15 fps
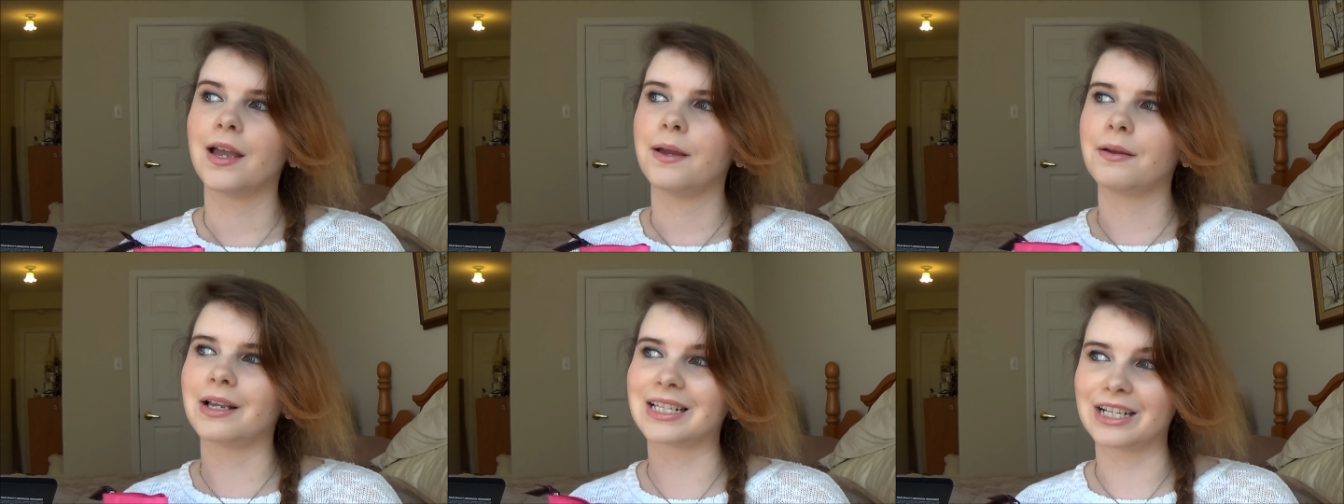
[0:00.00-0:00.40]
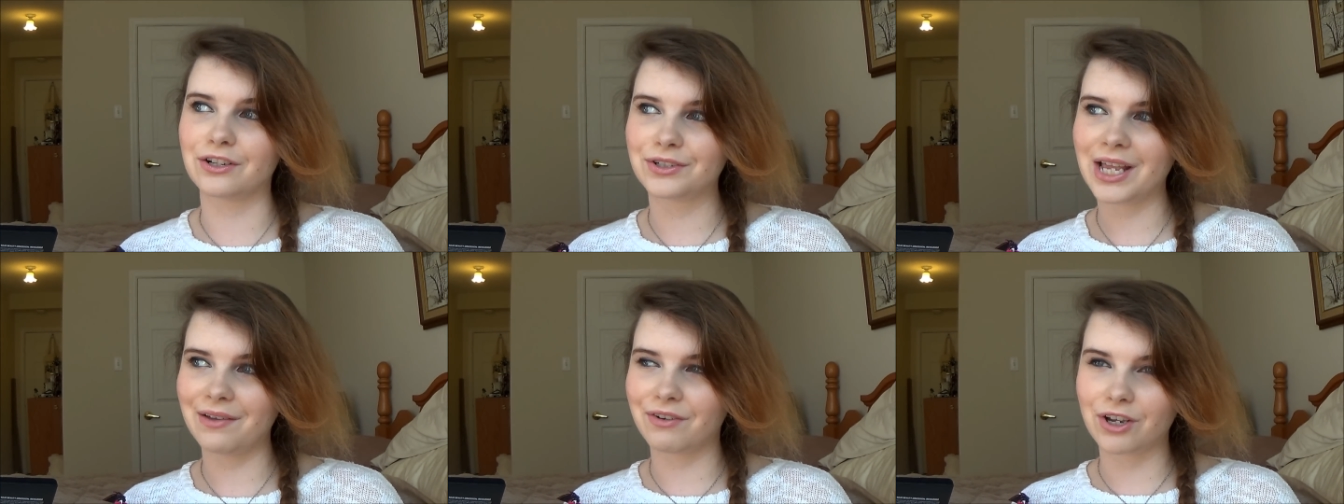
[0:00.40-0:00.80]
because I
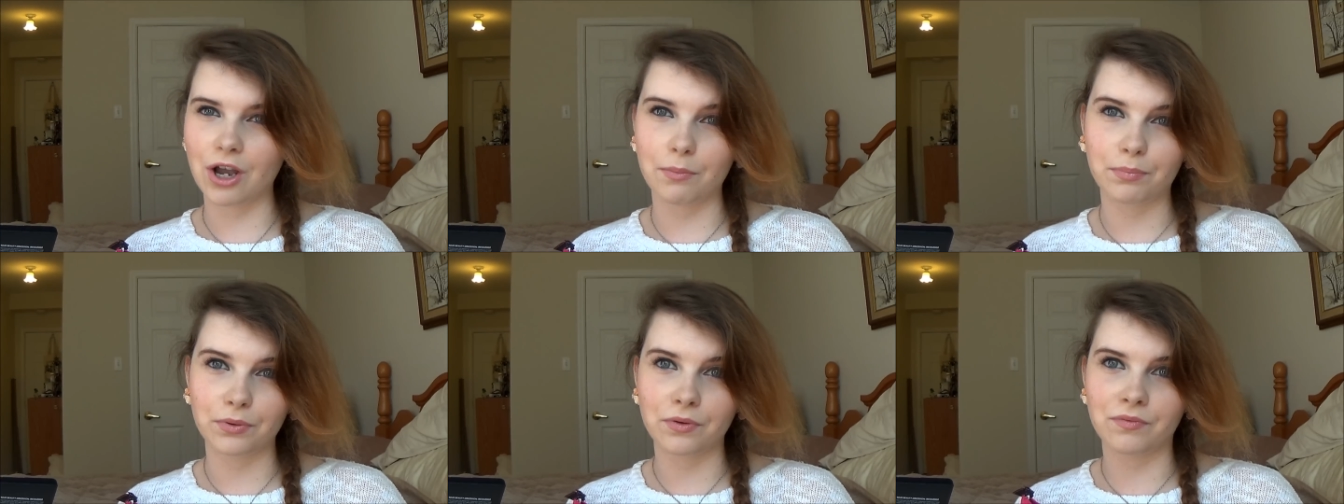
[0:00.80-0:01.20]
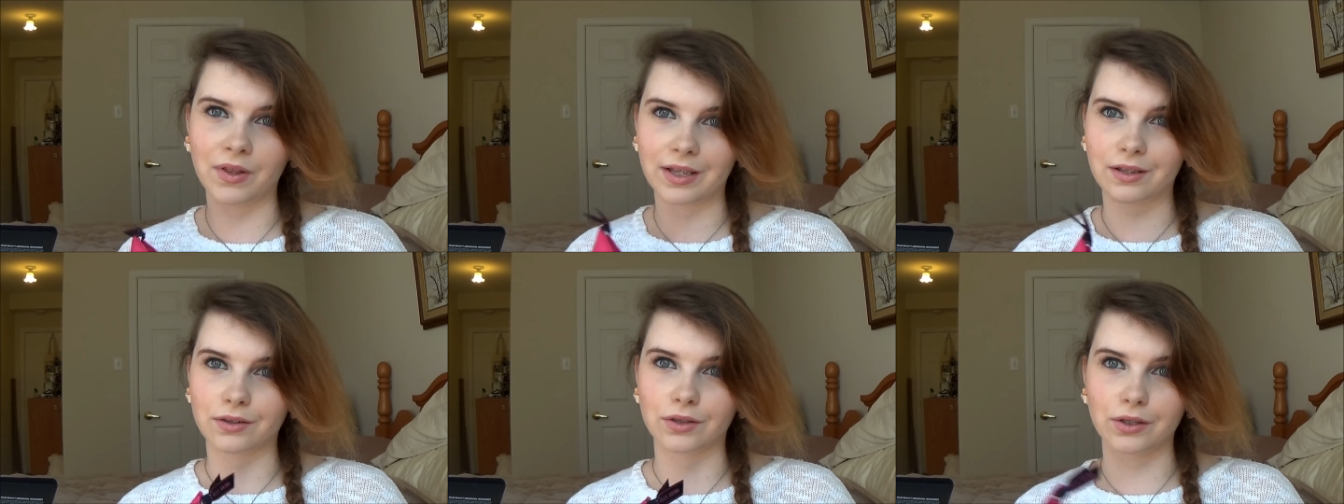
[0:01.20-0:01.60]
just have a couple of
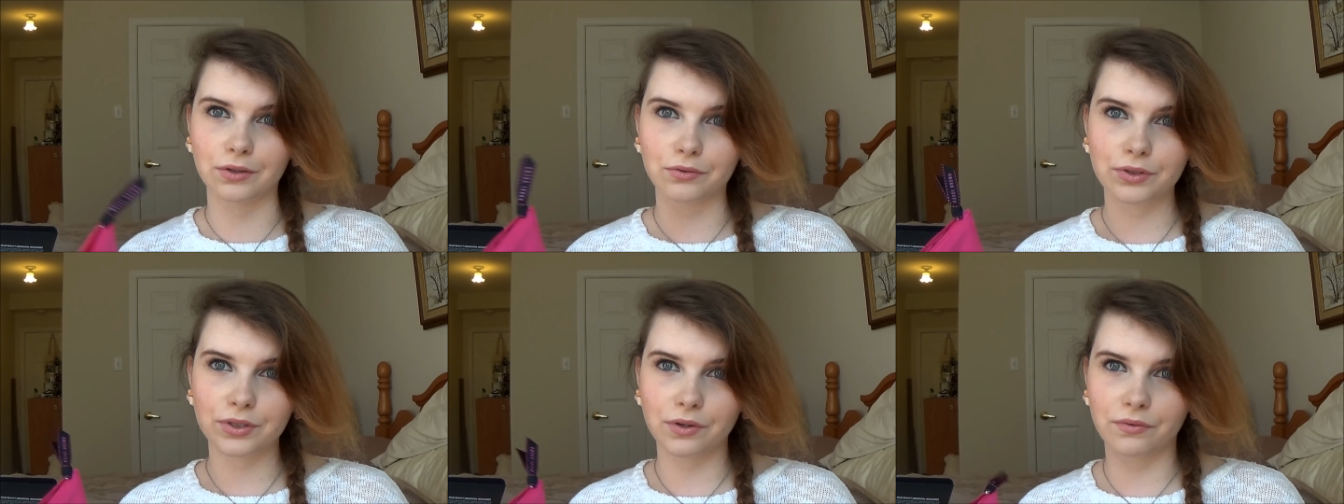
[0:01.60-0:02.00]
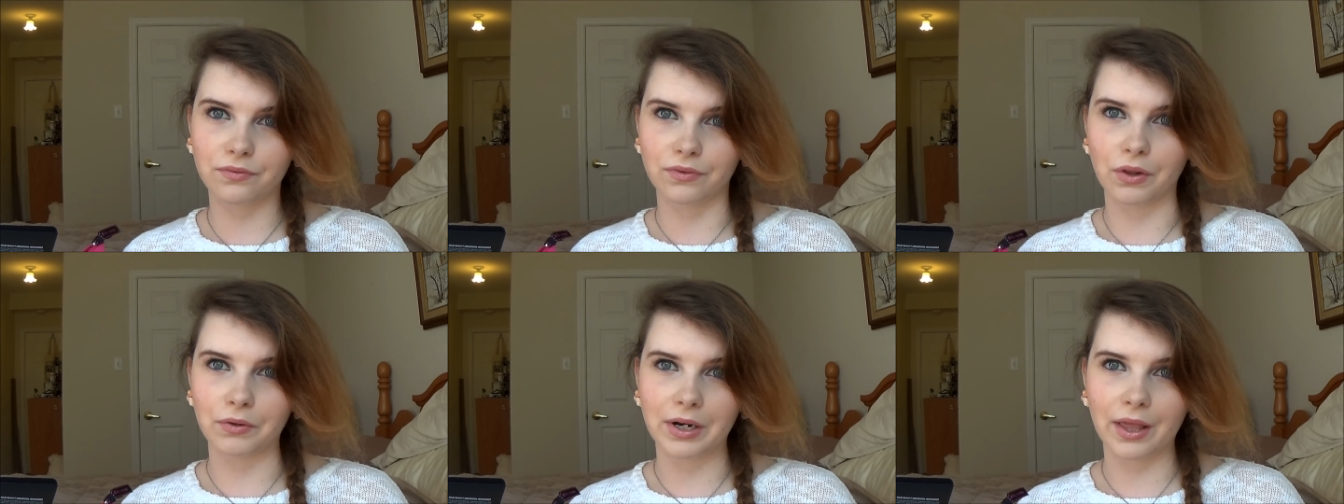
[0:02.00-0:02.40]
like loose
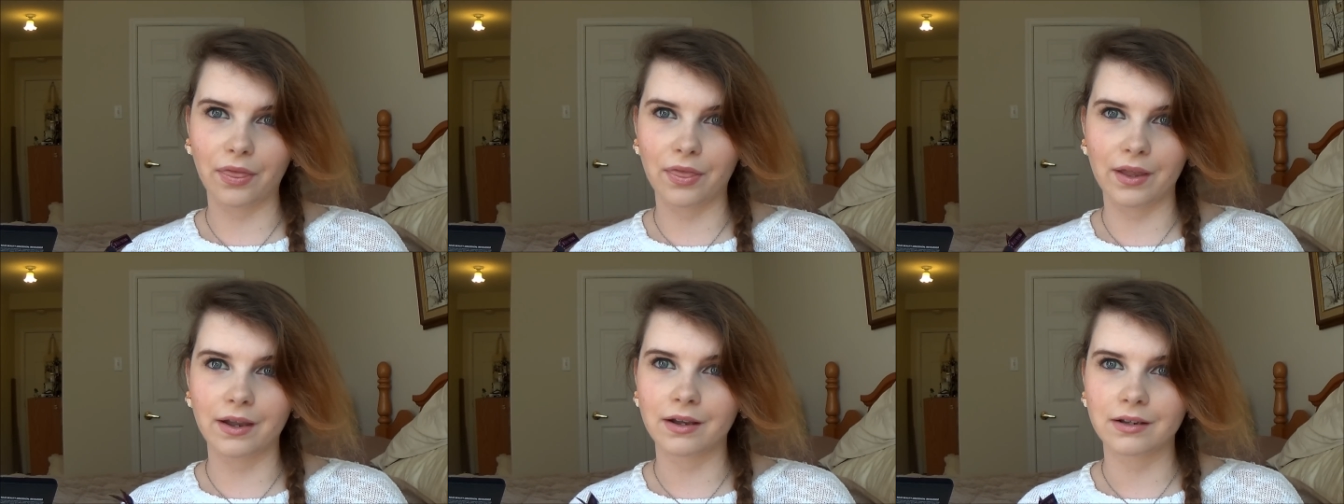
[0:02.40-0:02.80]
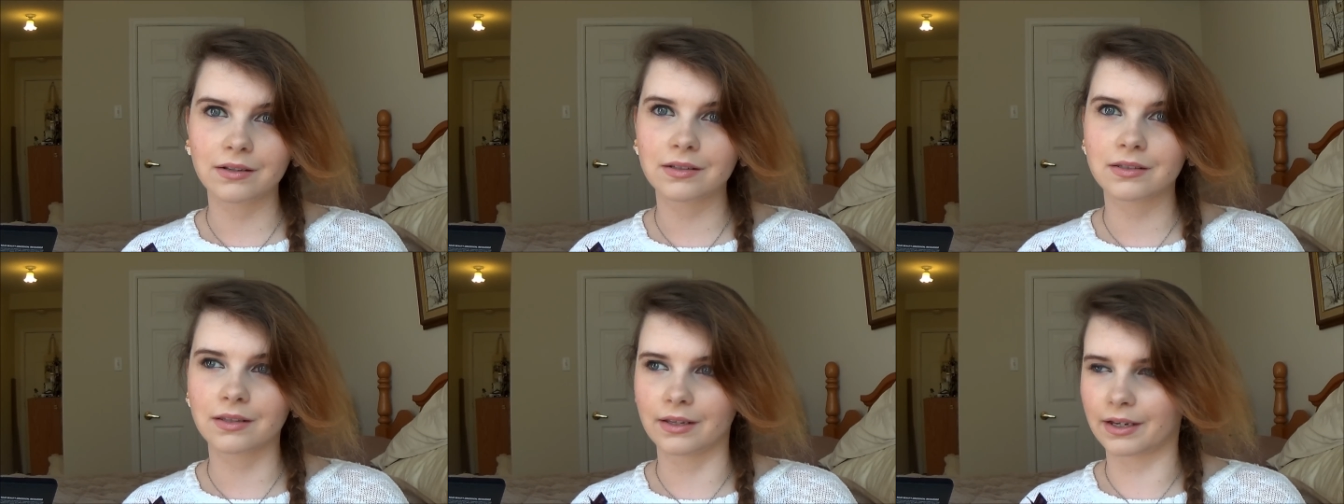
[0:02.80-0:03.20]
floating
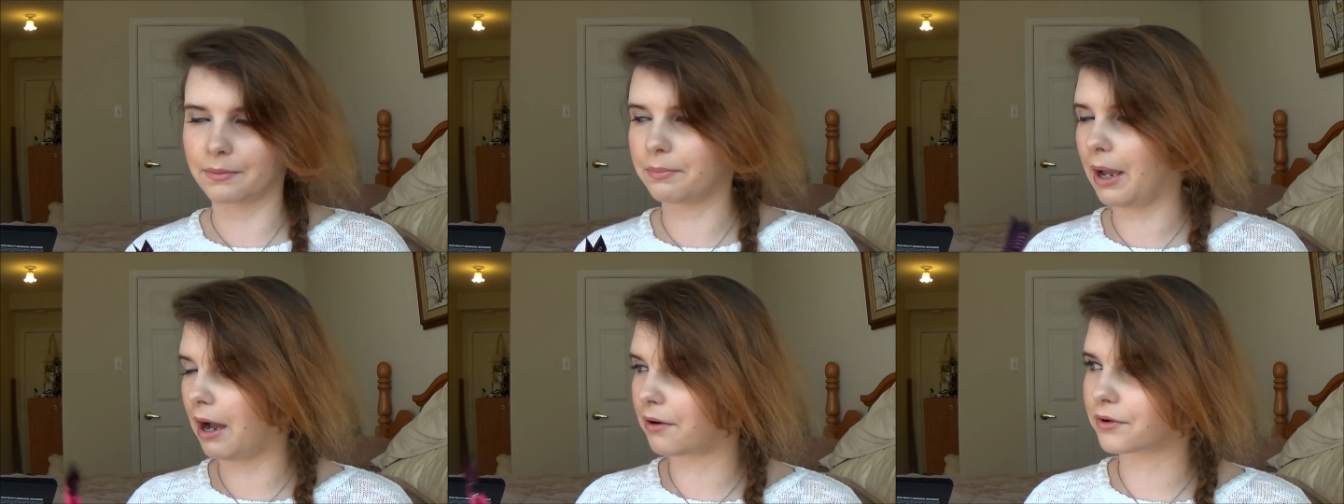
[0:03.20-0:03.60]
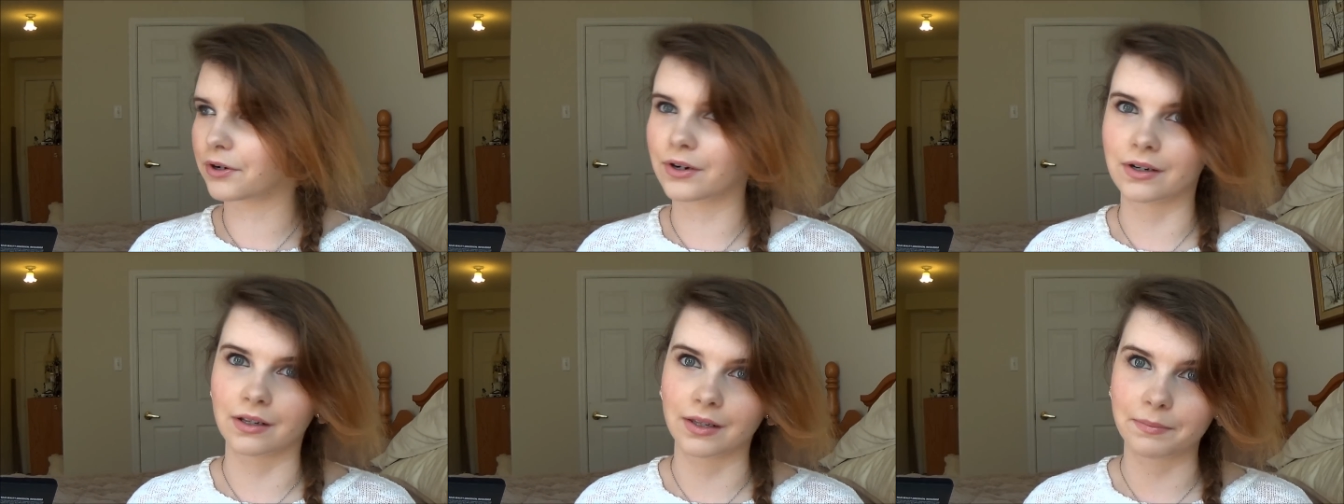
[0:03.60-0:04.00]
things like a
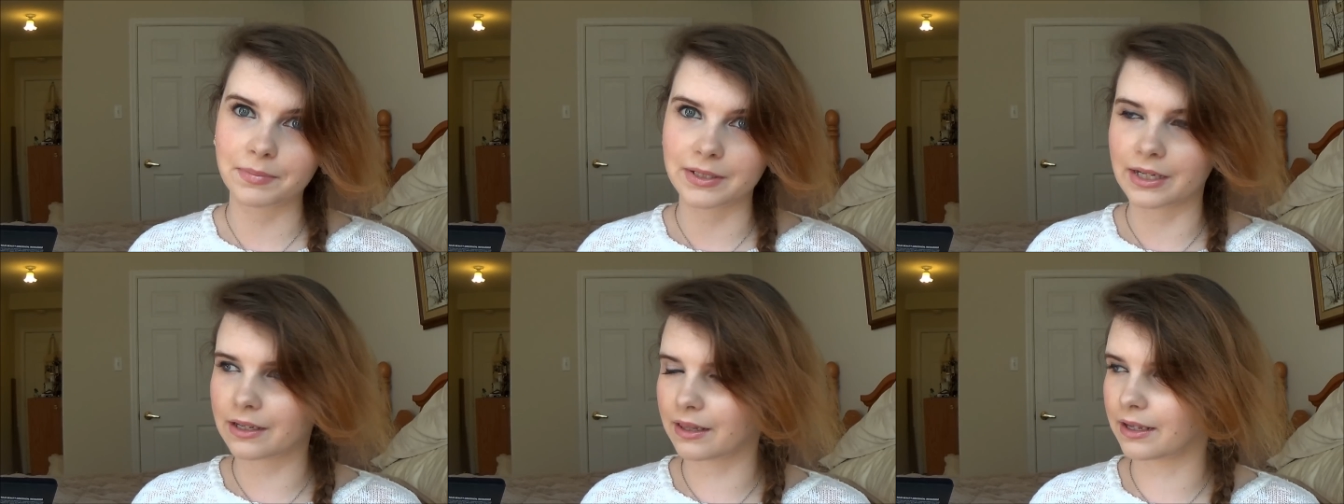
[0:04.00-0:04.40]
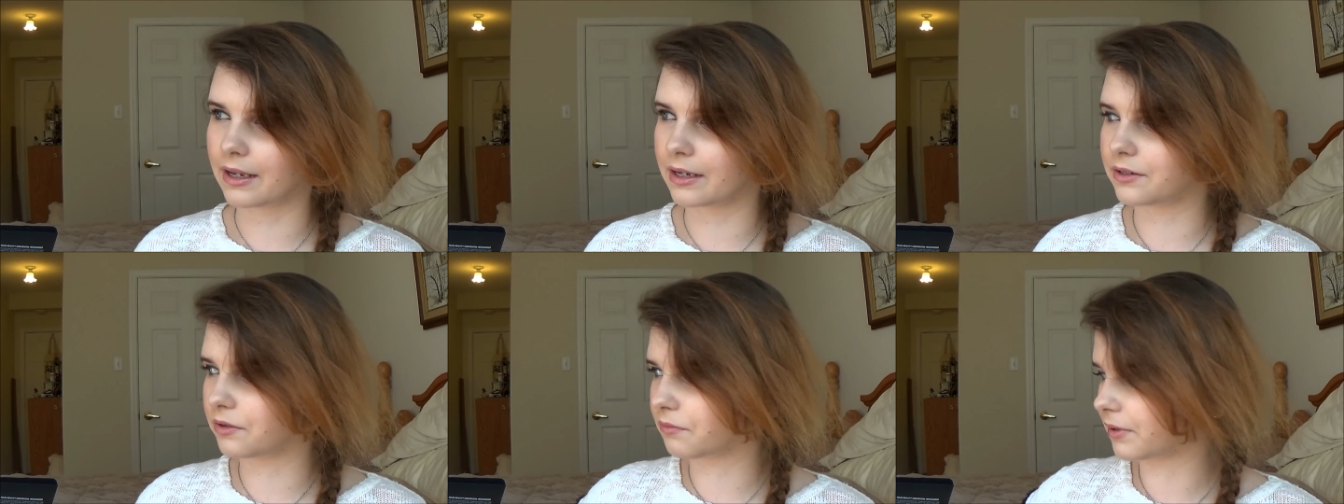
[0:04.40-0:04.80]
powder and a lipstick
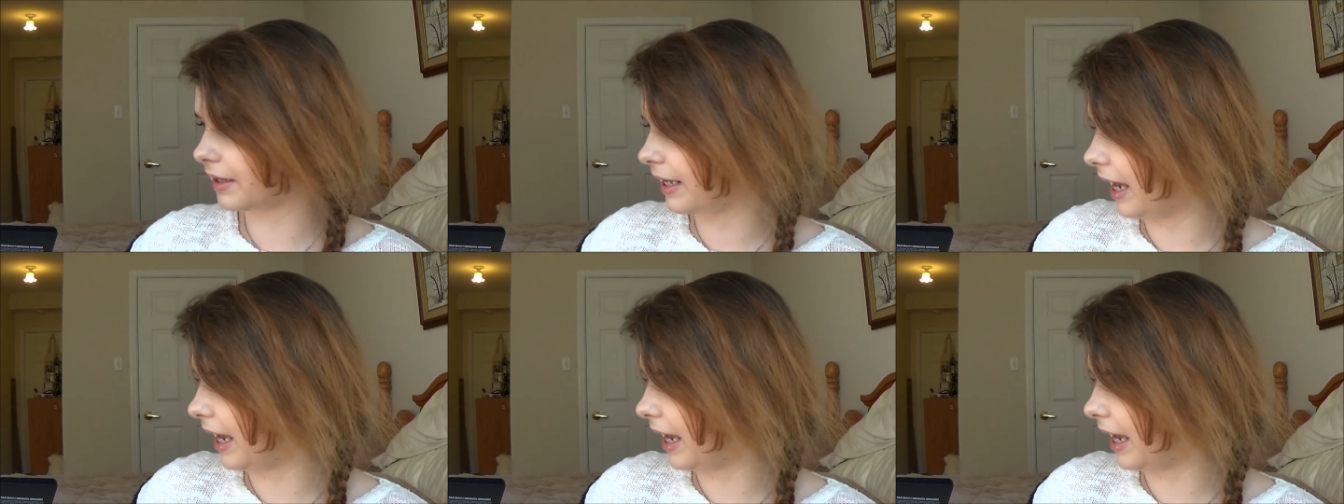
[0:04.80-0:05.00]
like I don't really